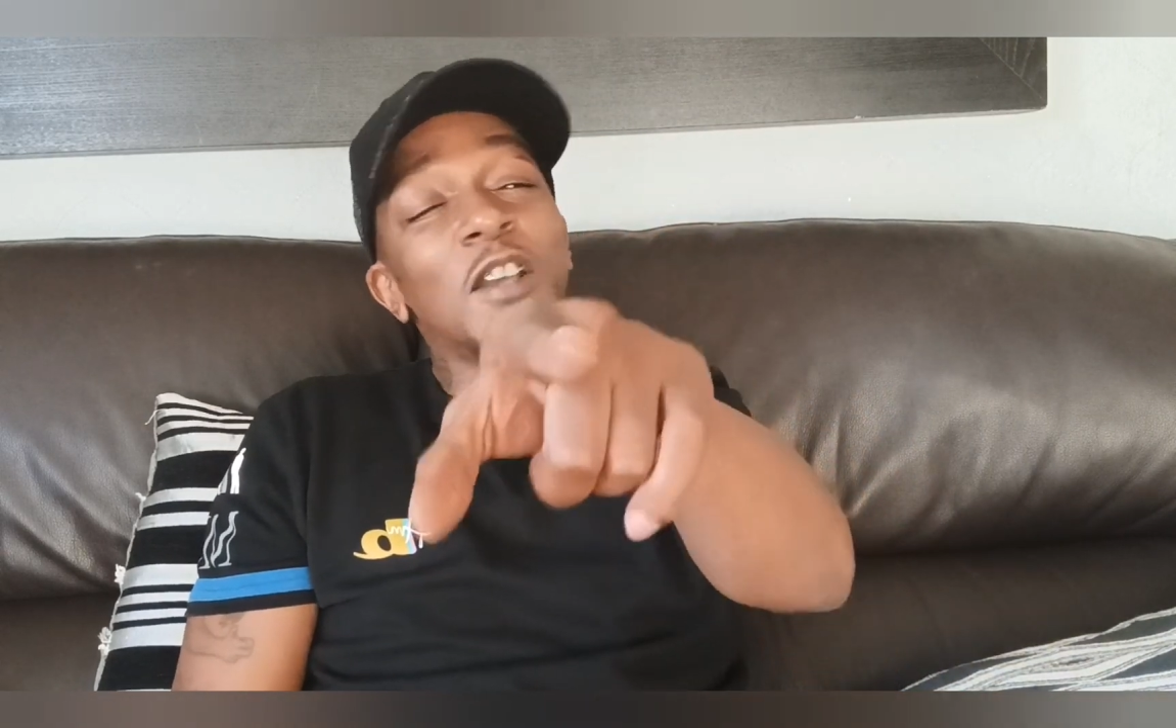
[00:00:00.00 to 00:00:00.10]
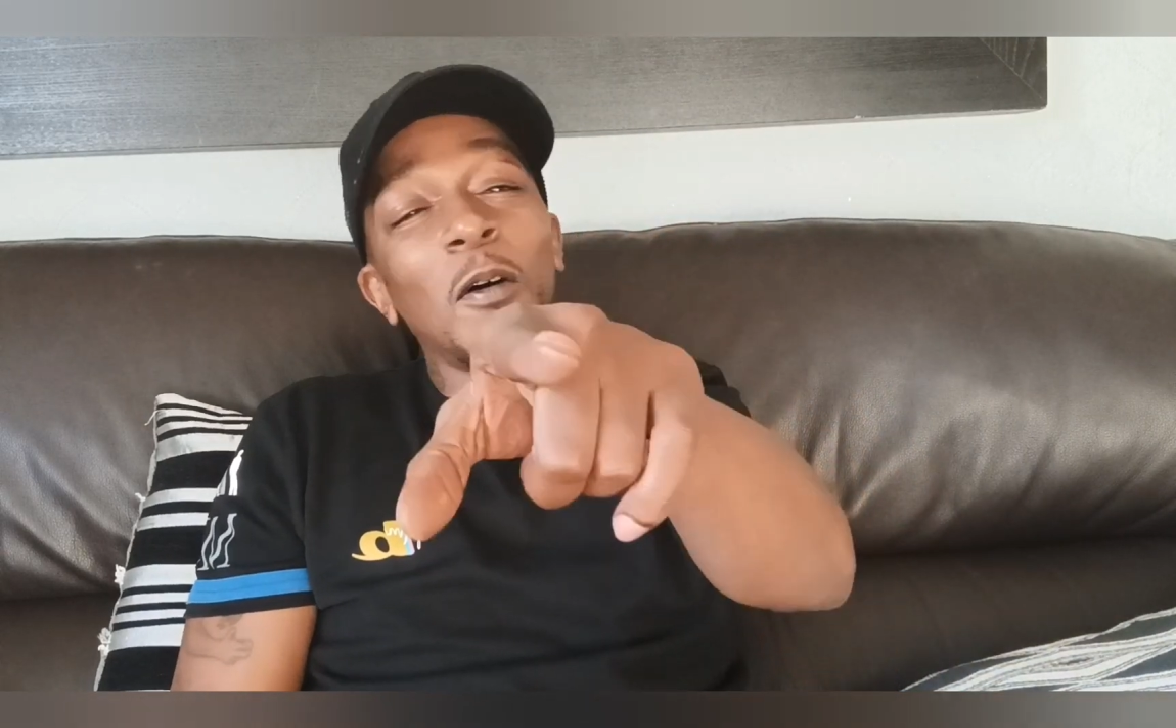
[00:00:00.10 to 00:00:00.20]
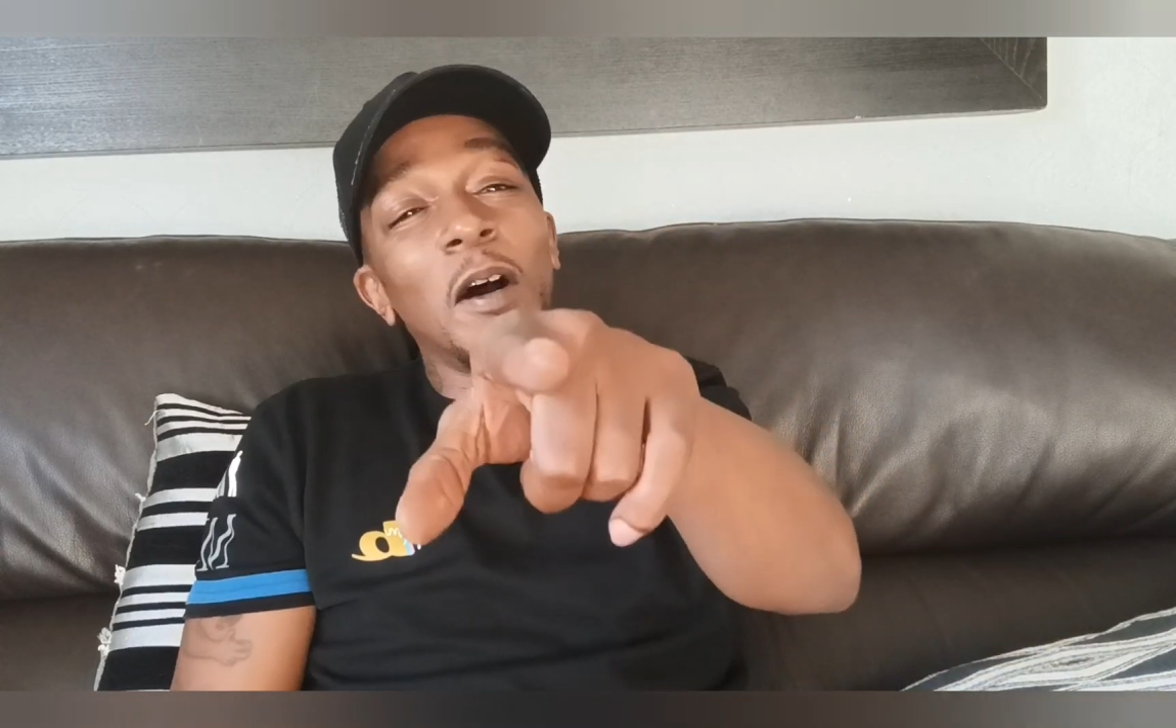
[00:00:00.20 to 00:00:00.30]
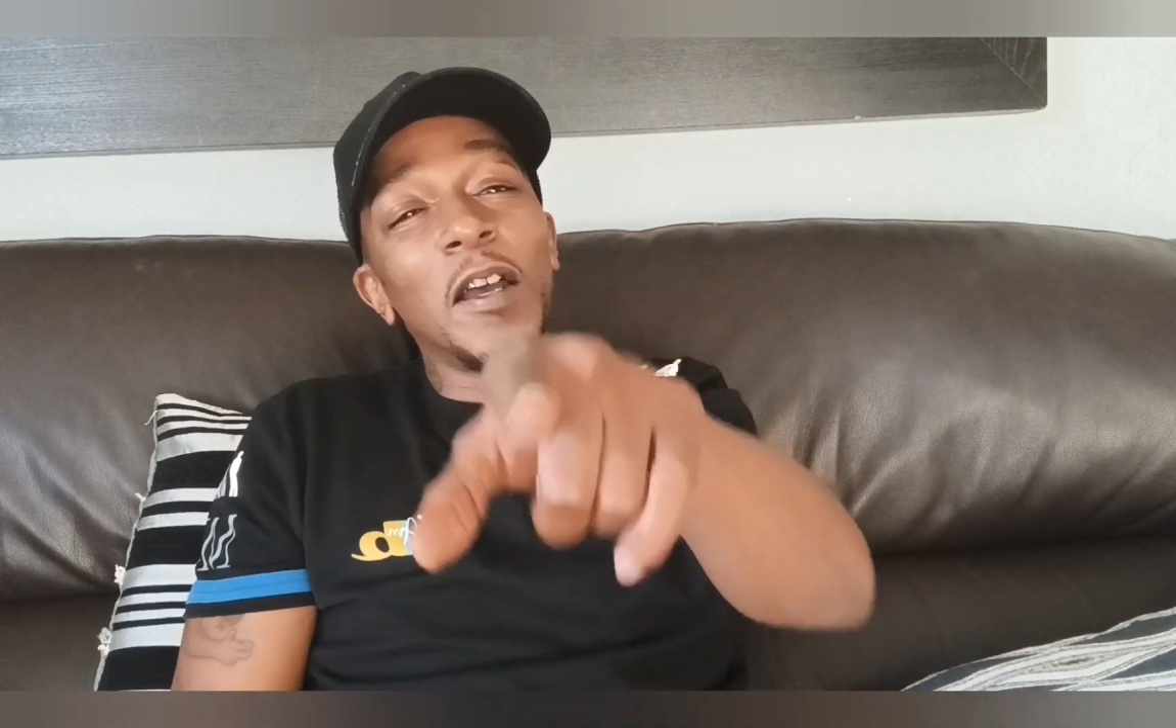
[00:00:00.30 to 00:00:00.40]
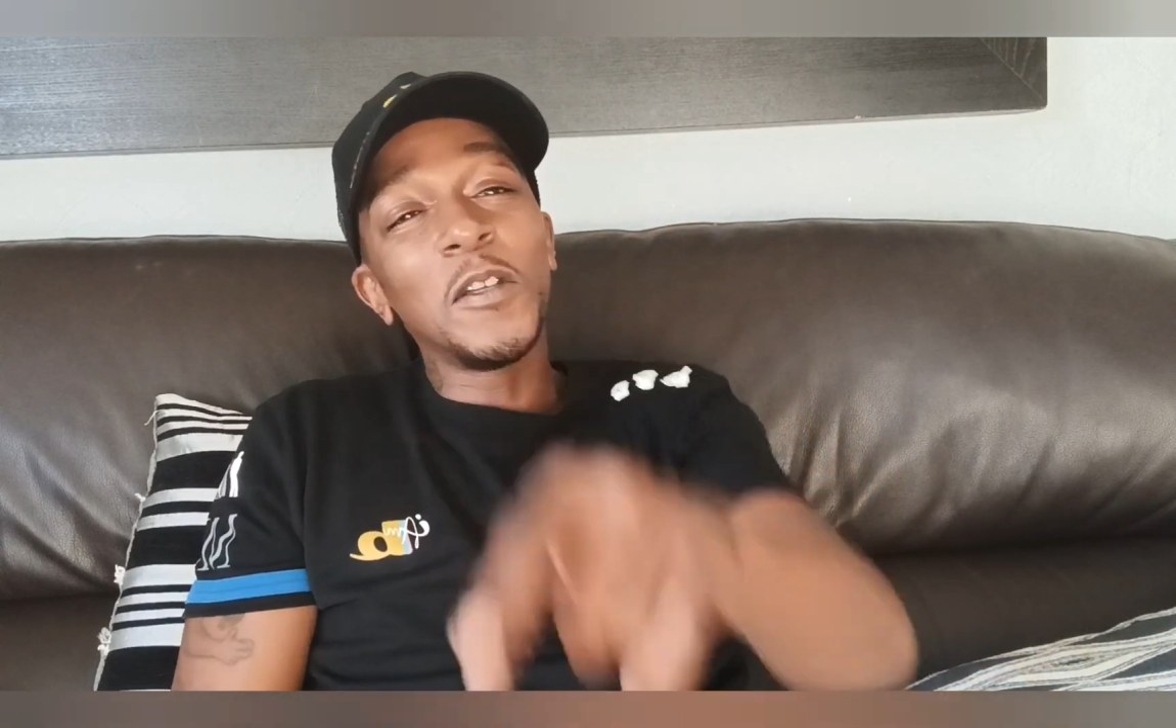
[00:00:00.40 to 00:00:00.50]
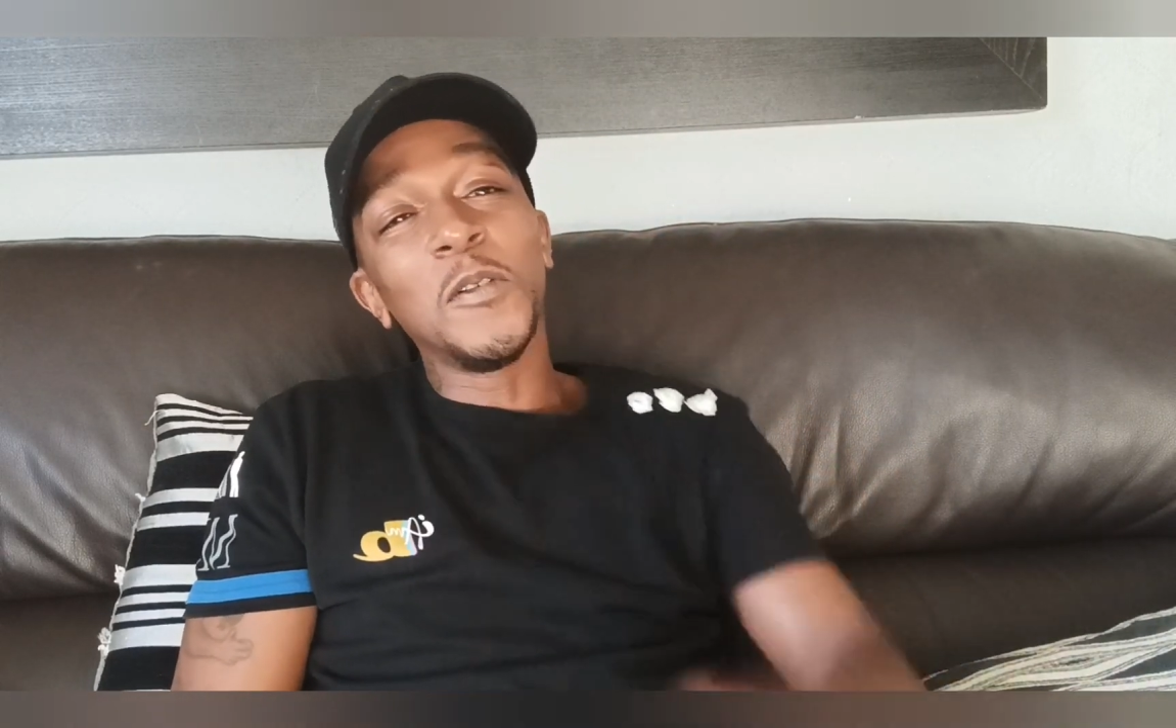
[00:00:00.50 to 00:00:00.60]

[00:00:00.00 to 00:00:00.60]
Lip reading: are you.